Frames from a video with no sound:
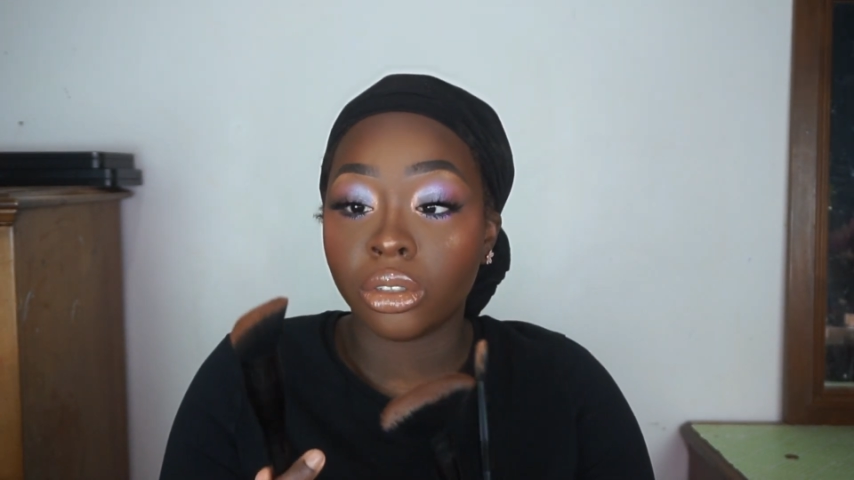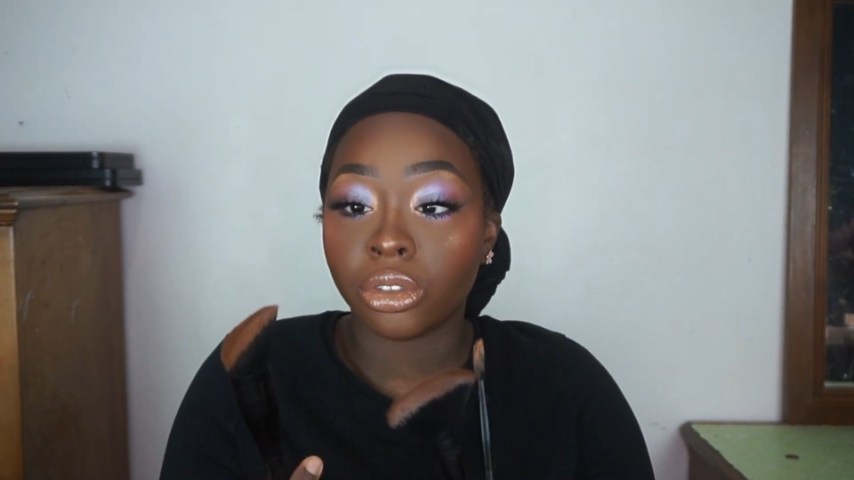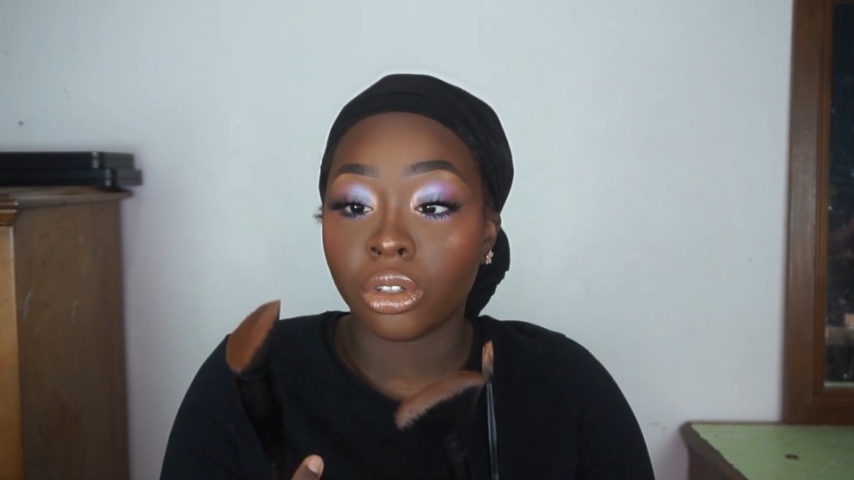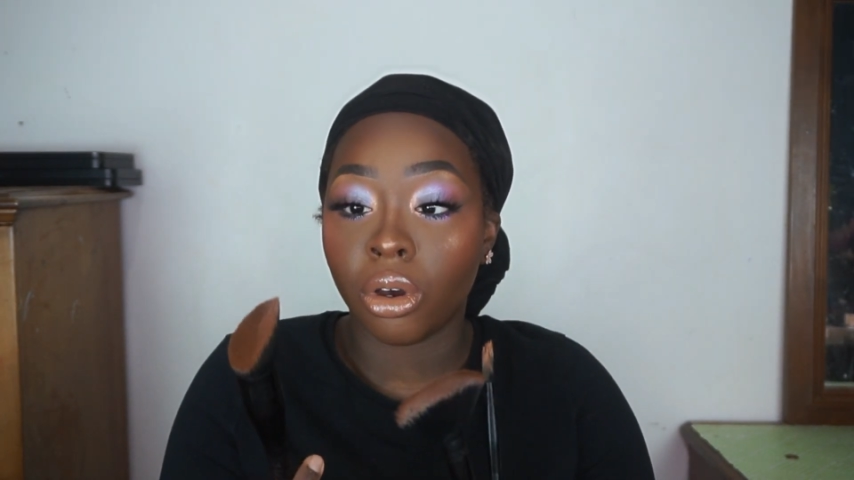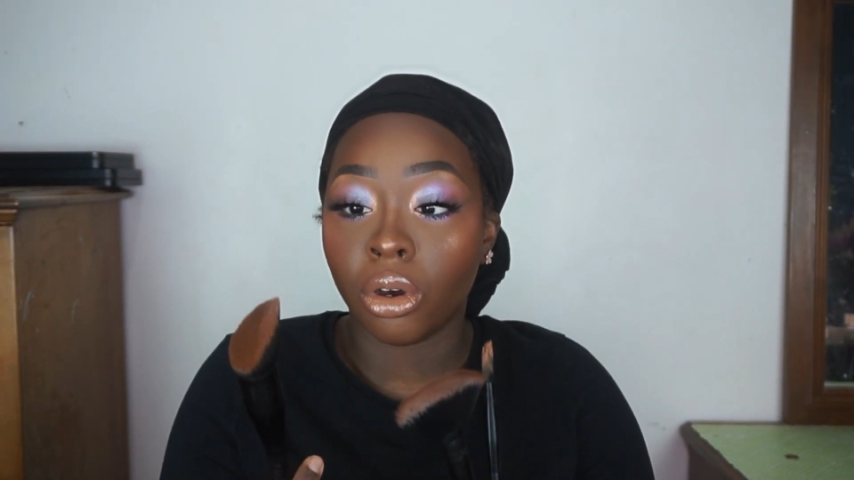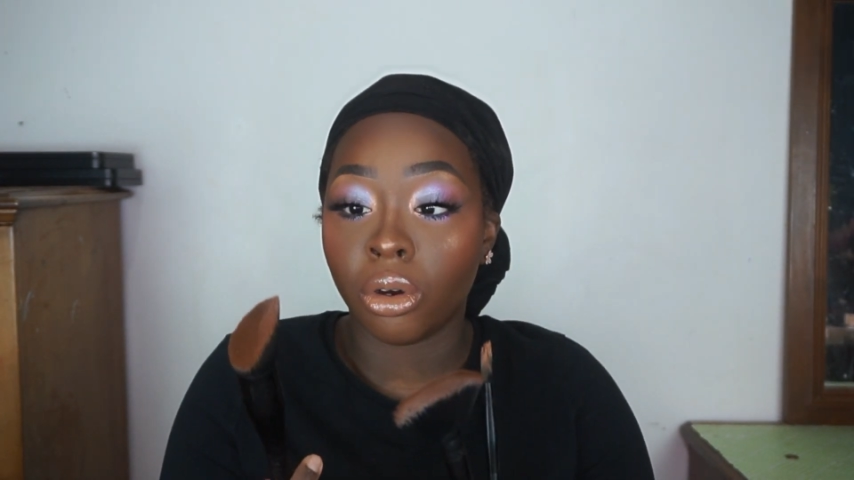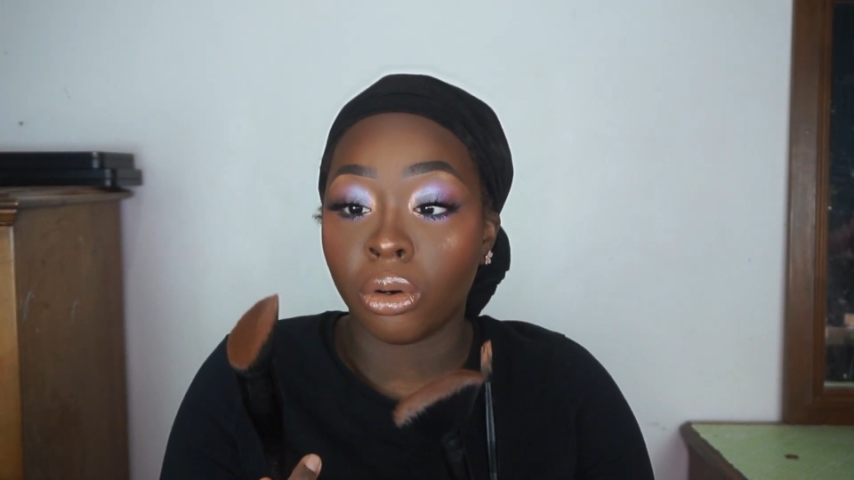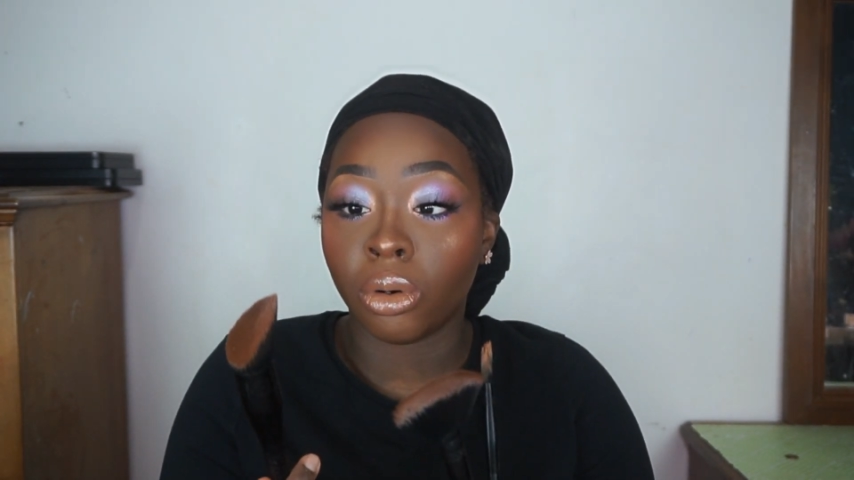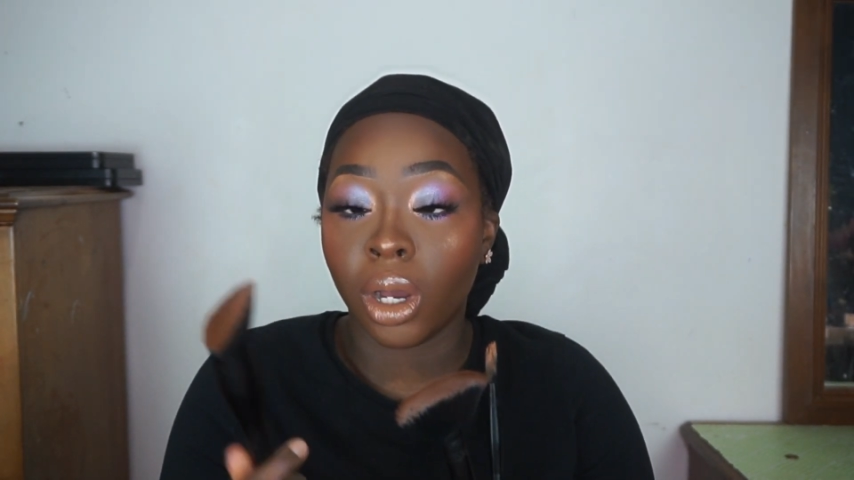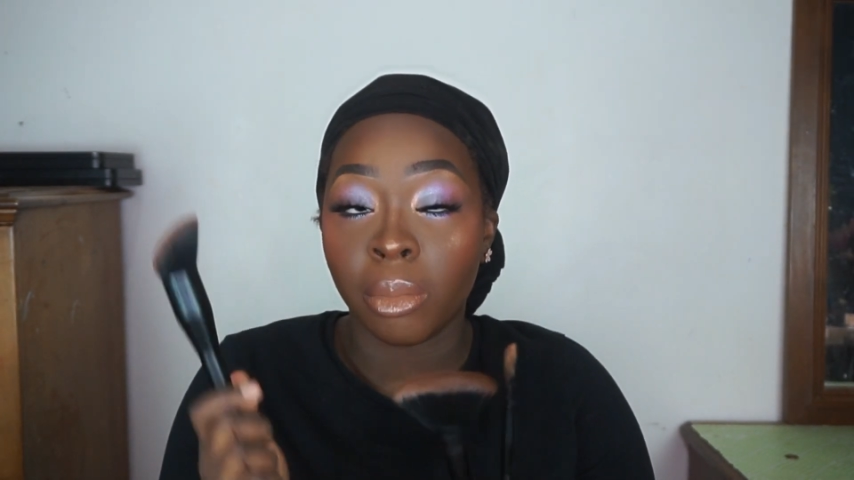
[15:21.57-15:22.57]

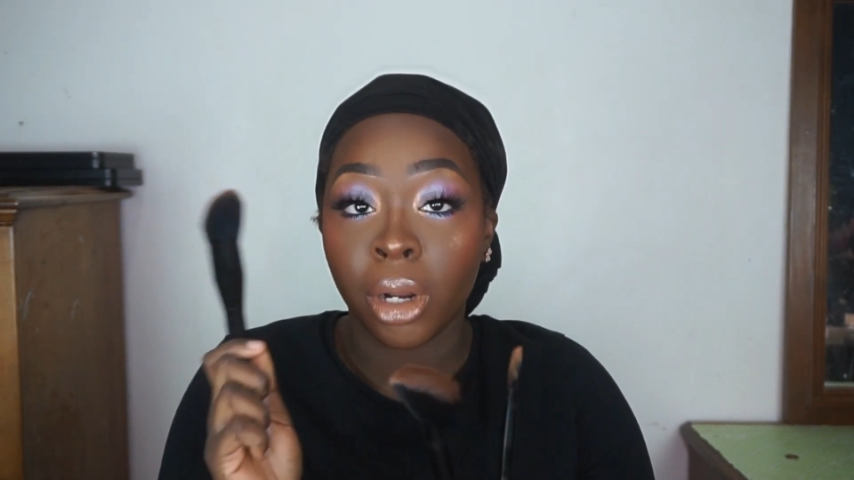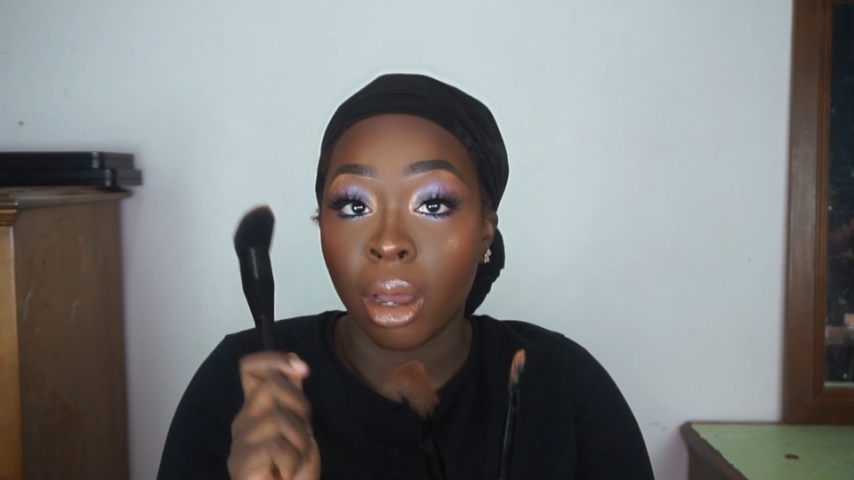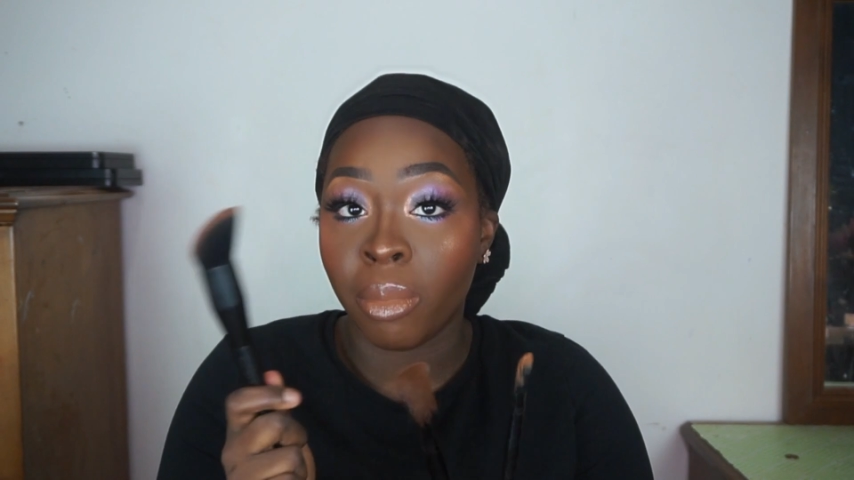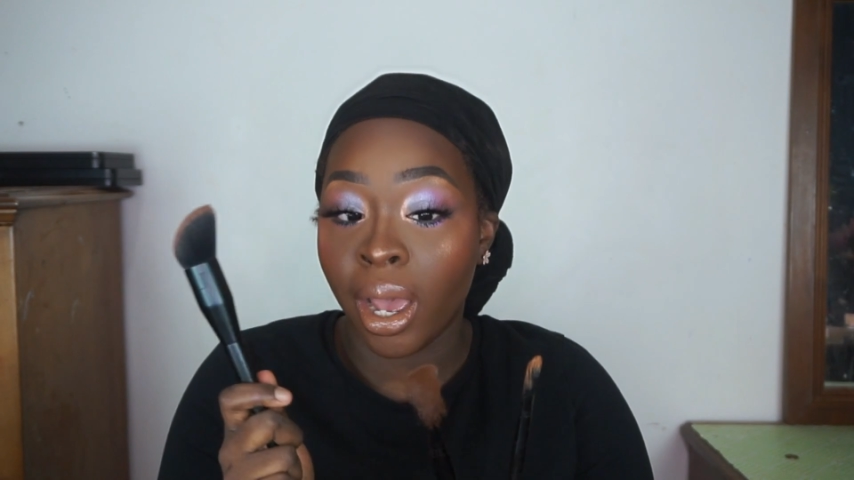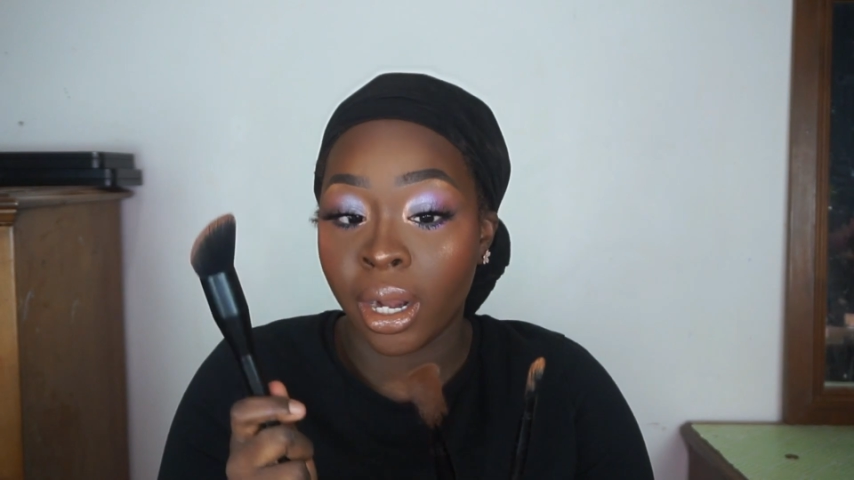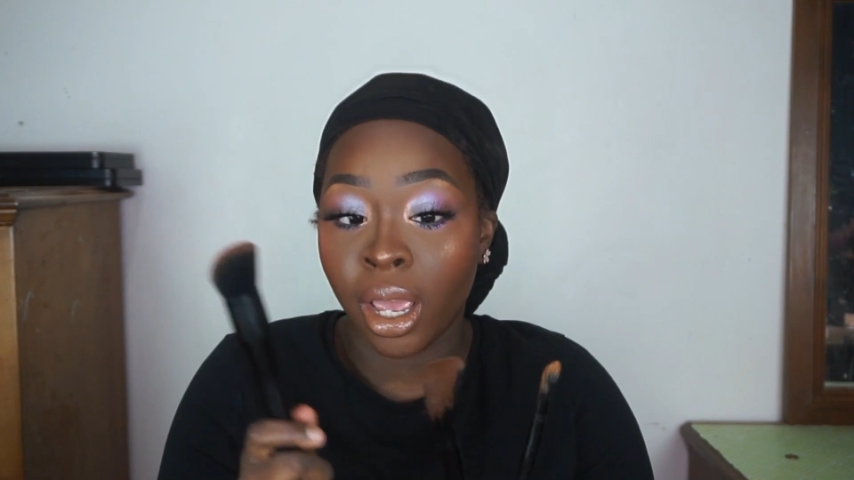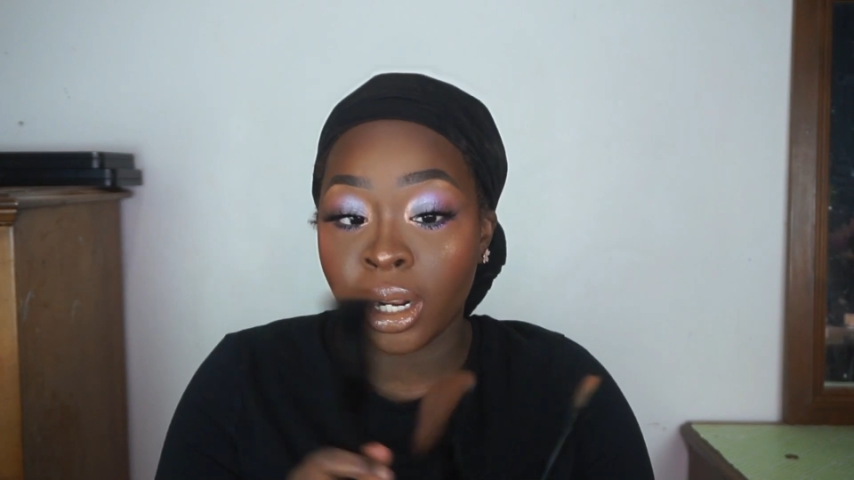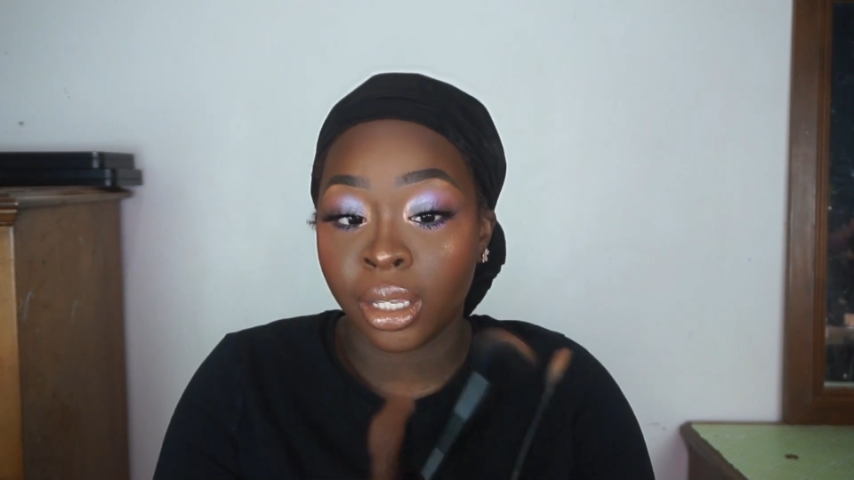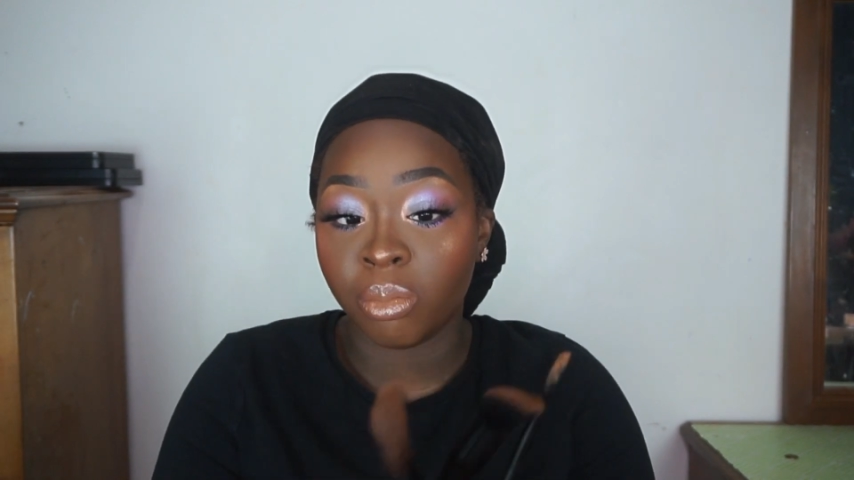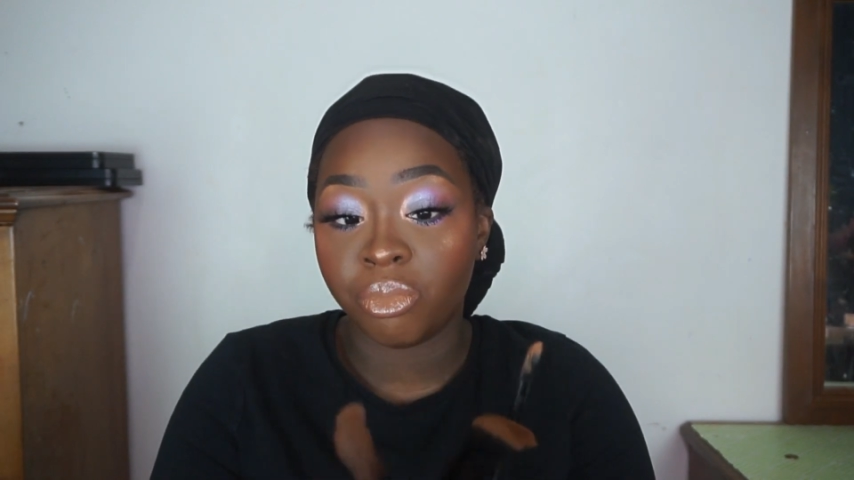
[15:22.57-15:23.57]
so I'm not mad at
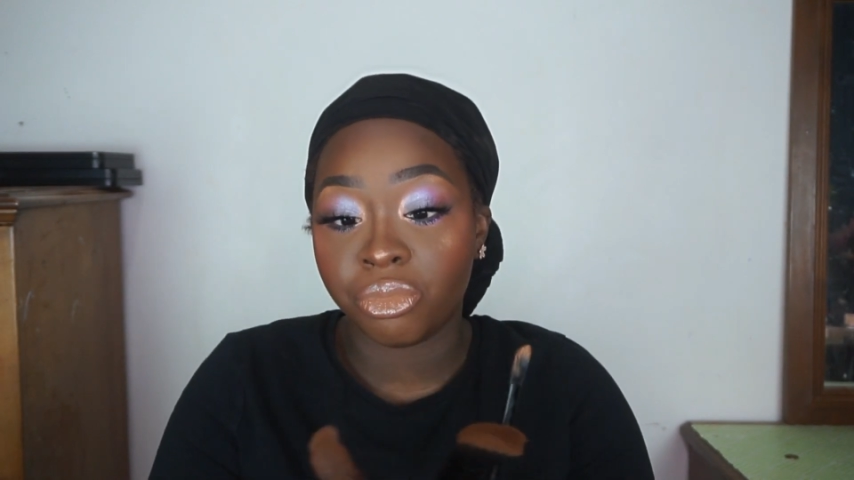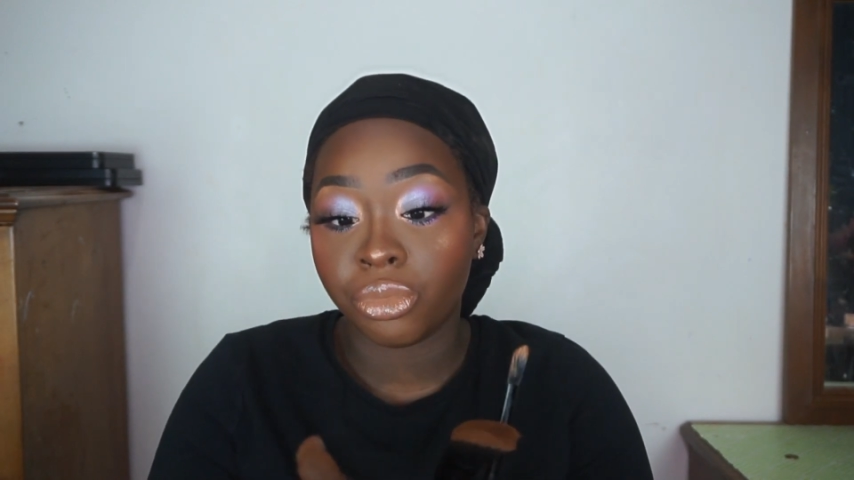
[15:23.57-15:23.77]
it.